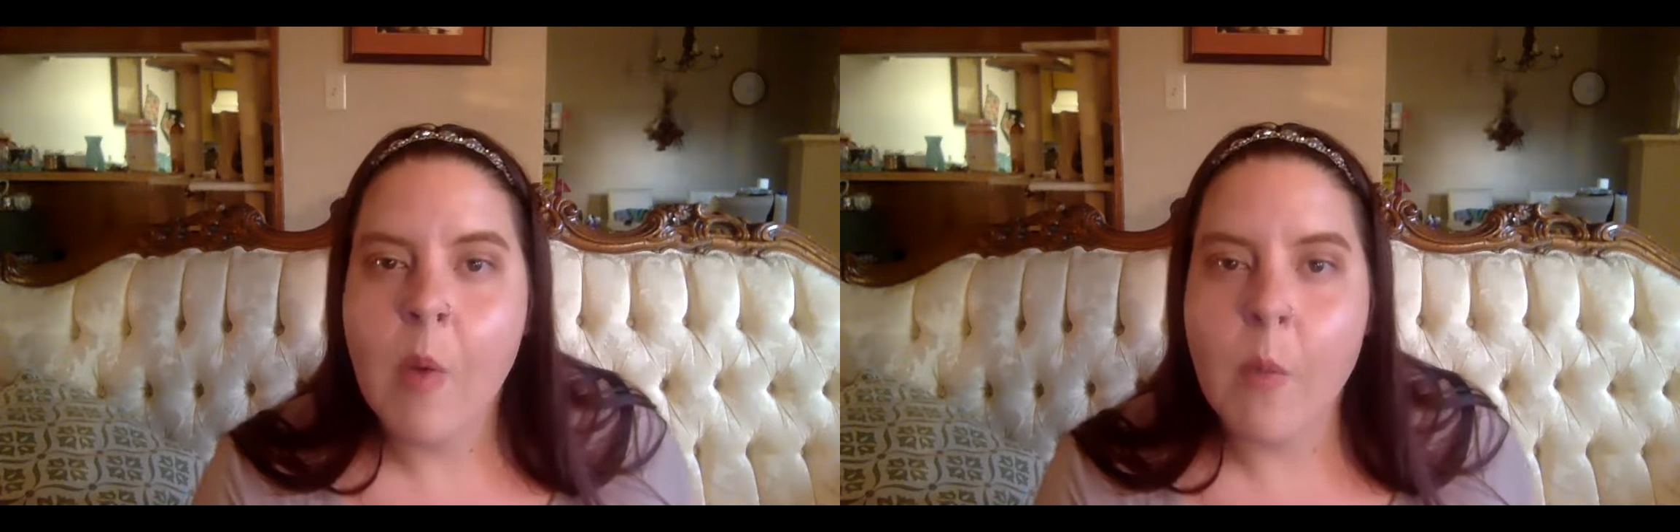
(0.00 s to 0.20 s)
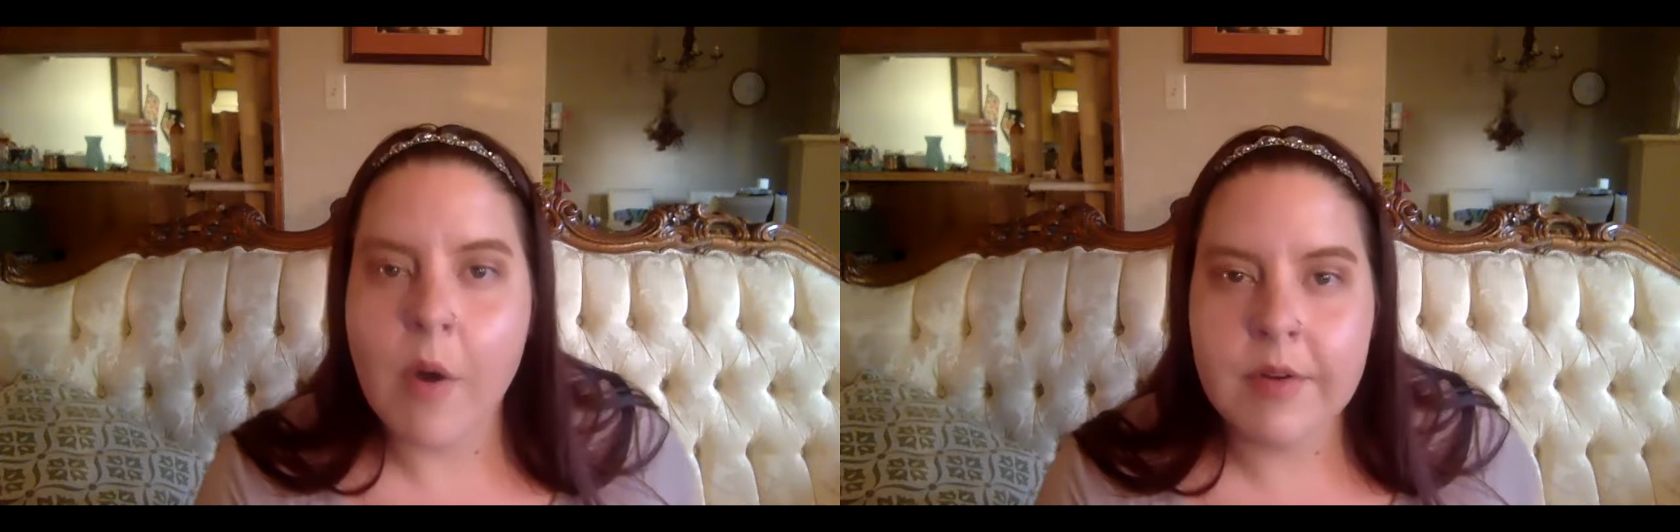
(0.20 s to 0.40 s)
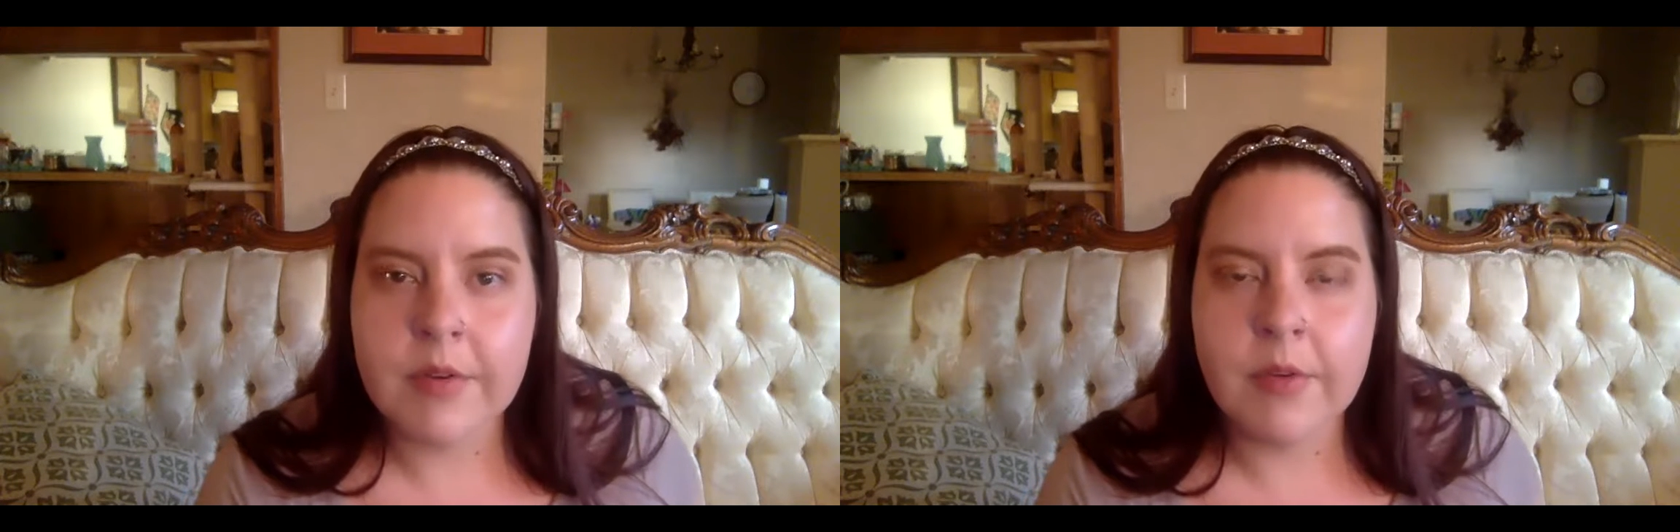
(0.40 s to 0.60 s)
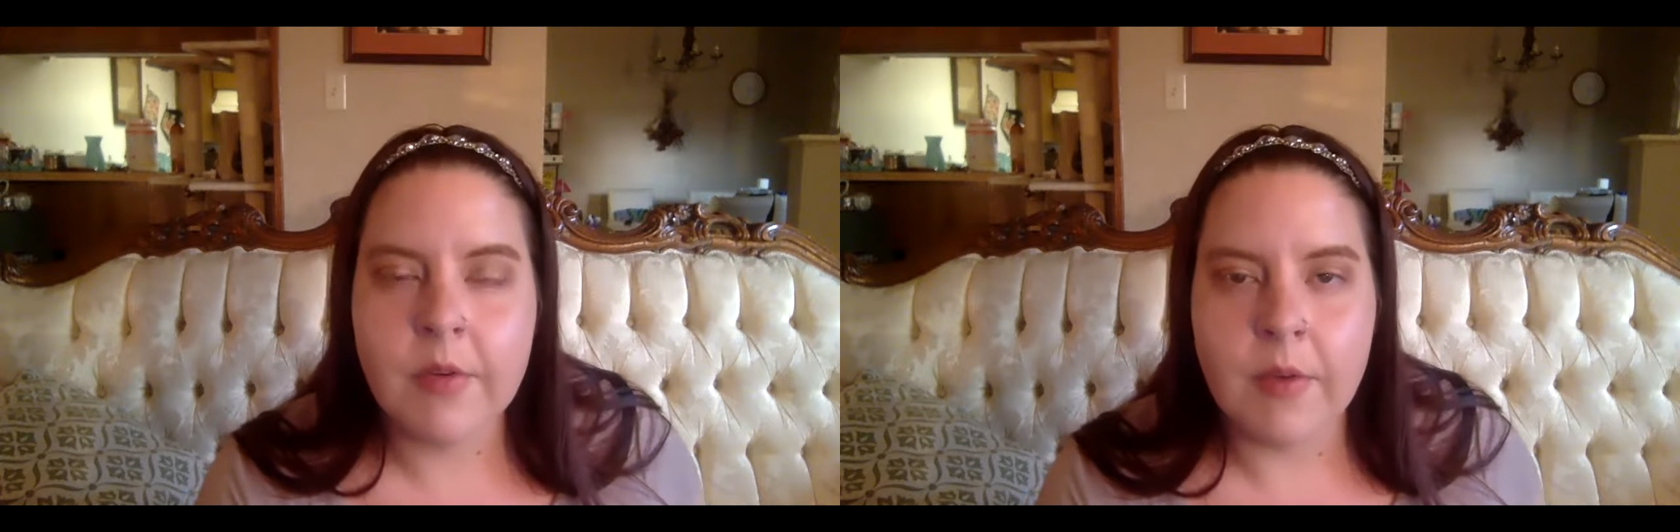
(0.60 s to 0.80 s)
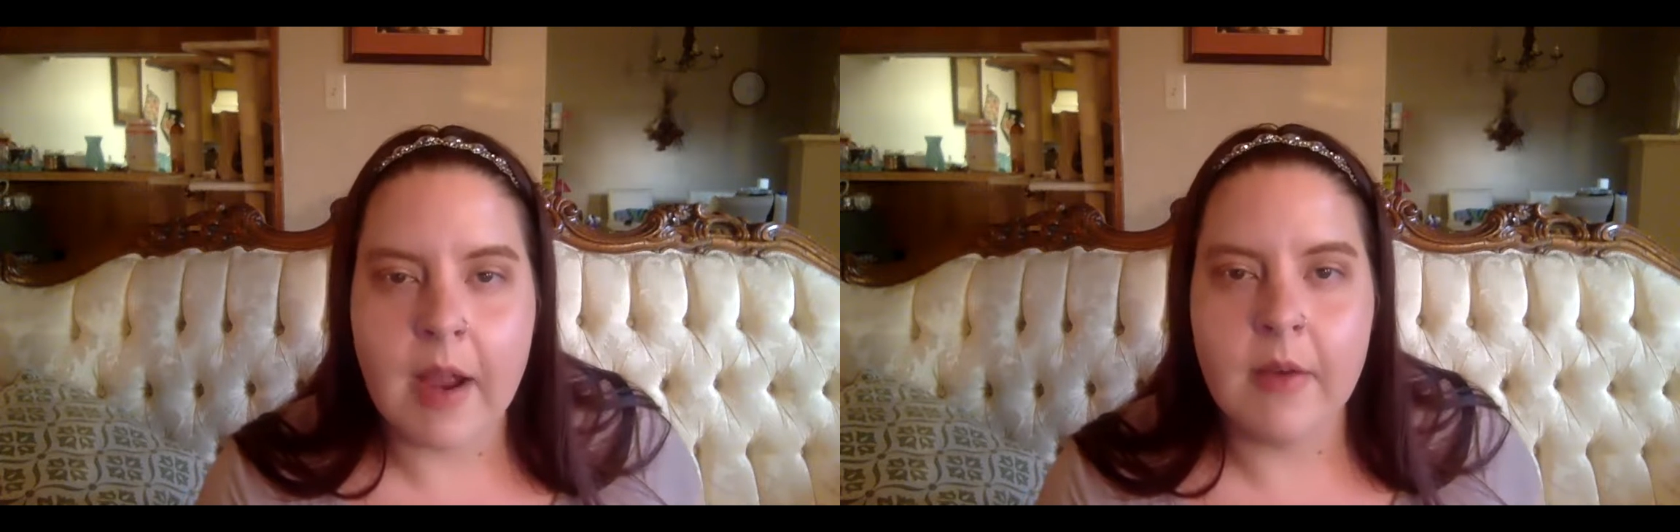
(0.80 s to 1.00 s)
wandered
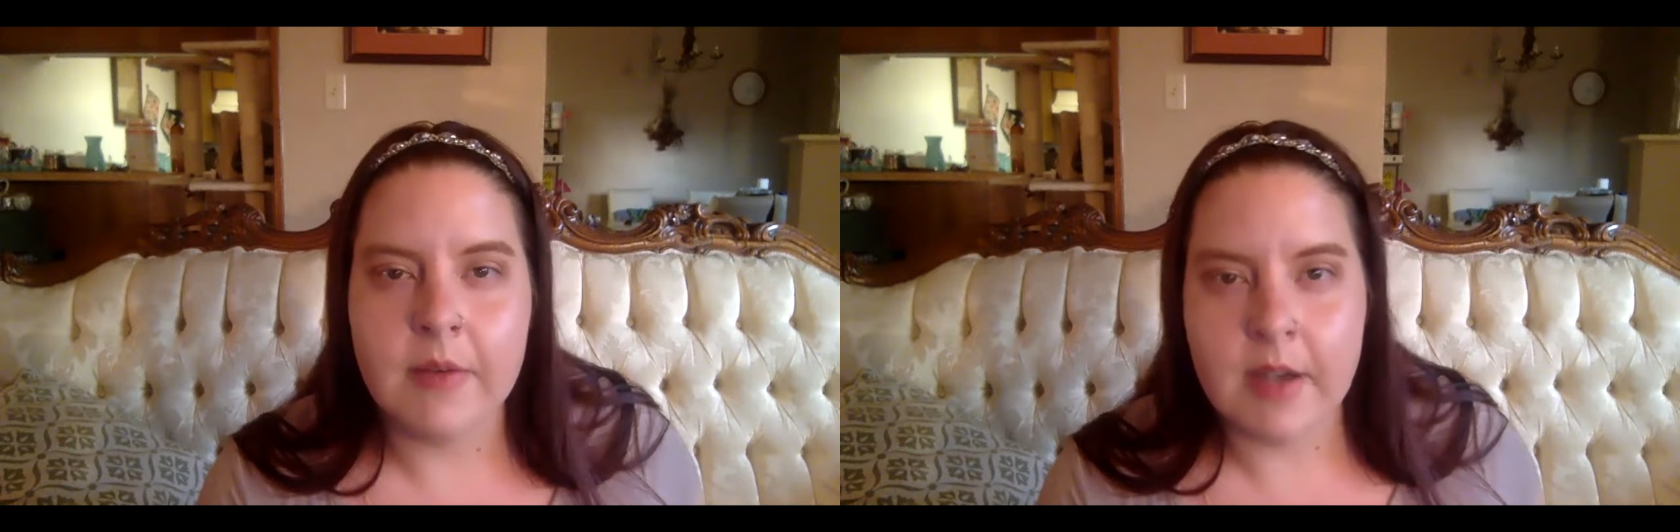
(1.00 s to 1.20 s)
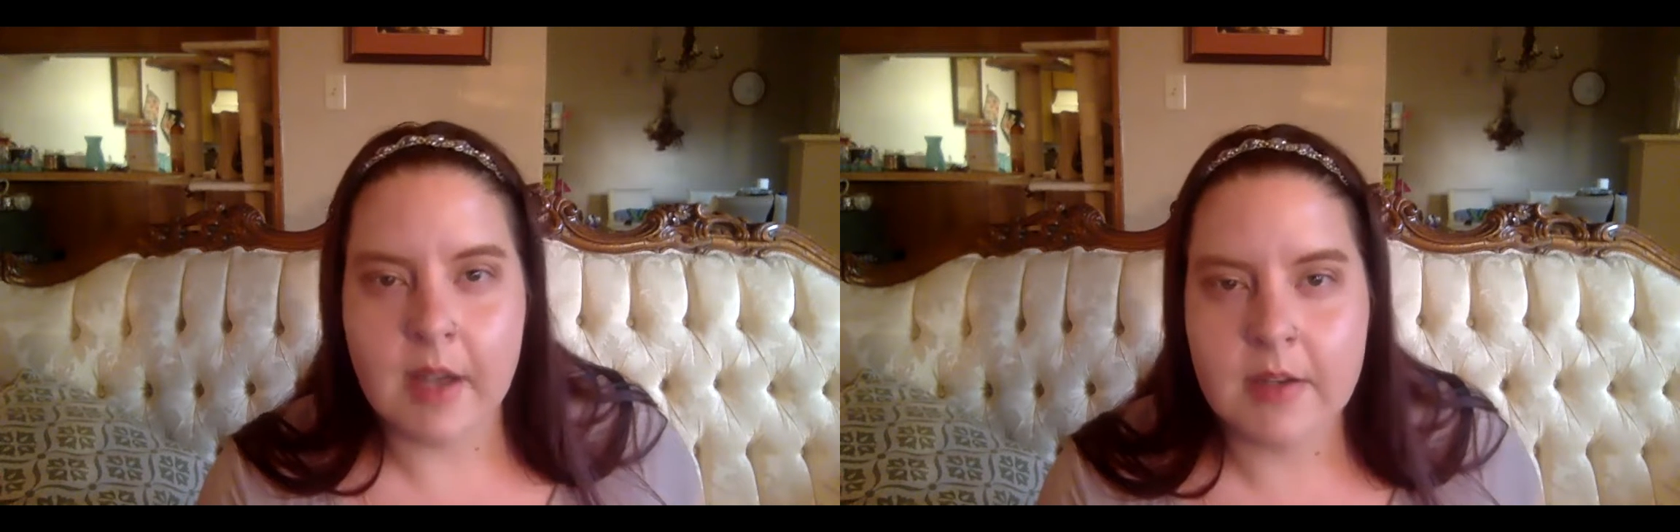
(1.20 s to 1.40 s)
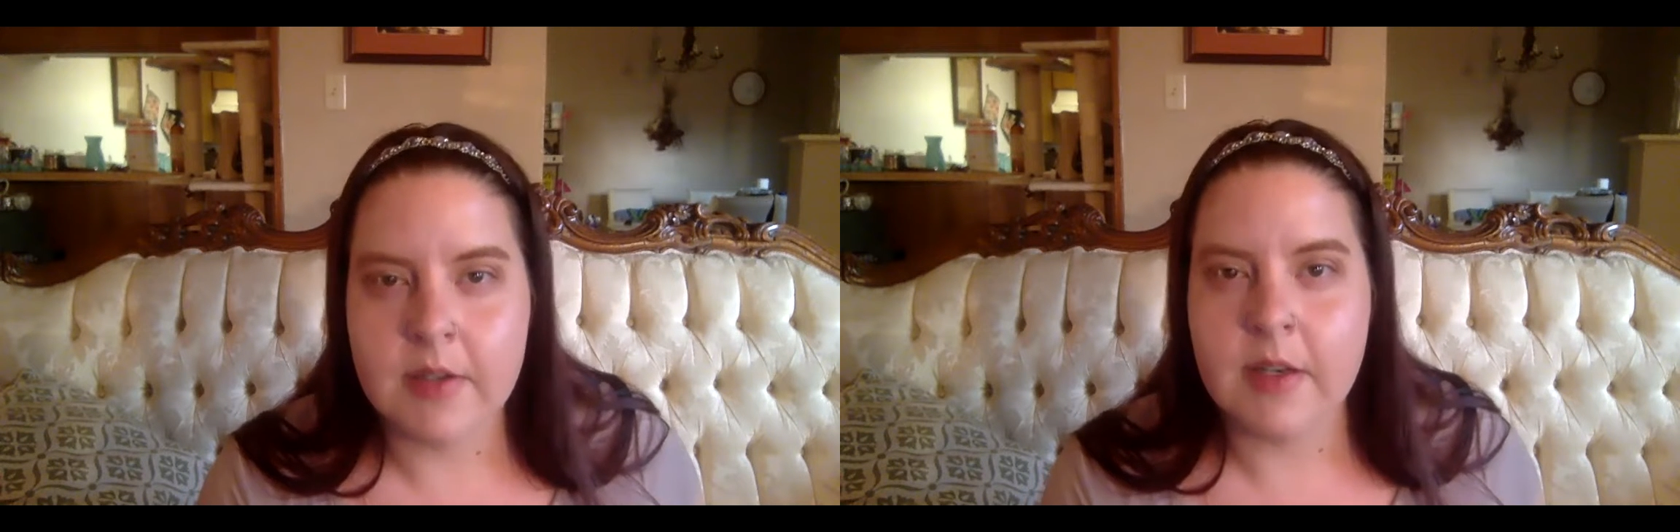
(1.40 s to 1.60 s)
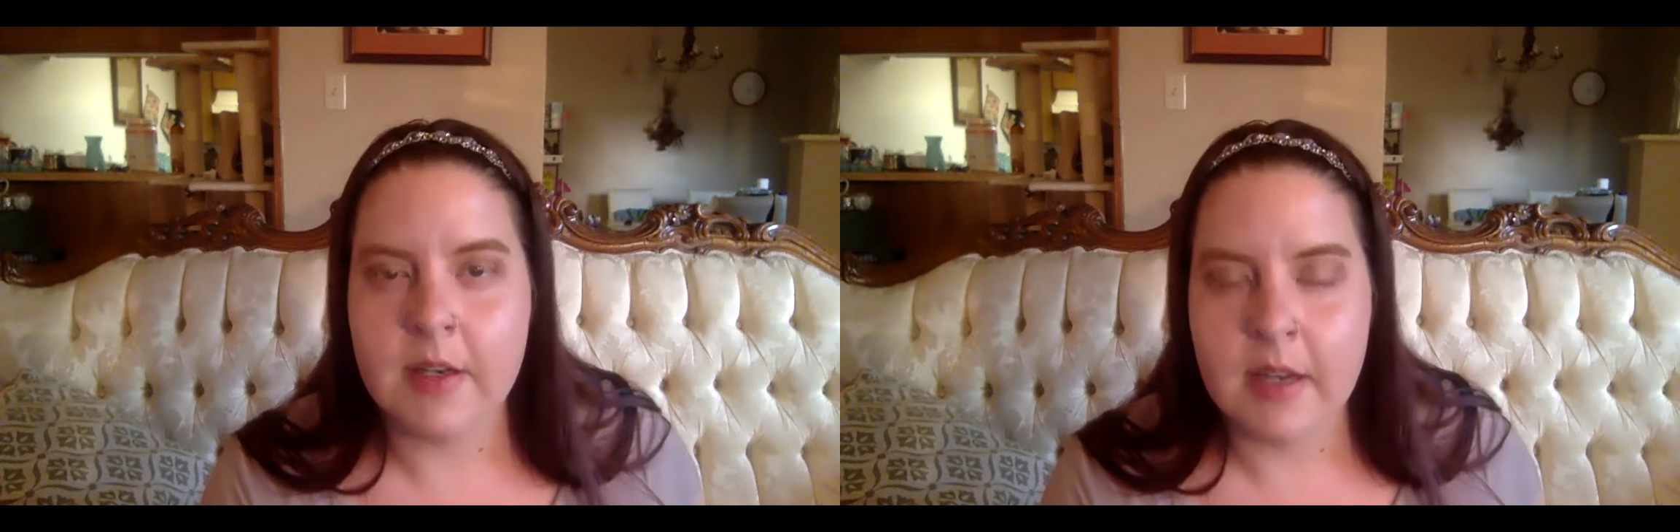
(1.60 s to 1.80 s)
around and hunted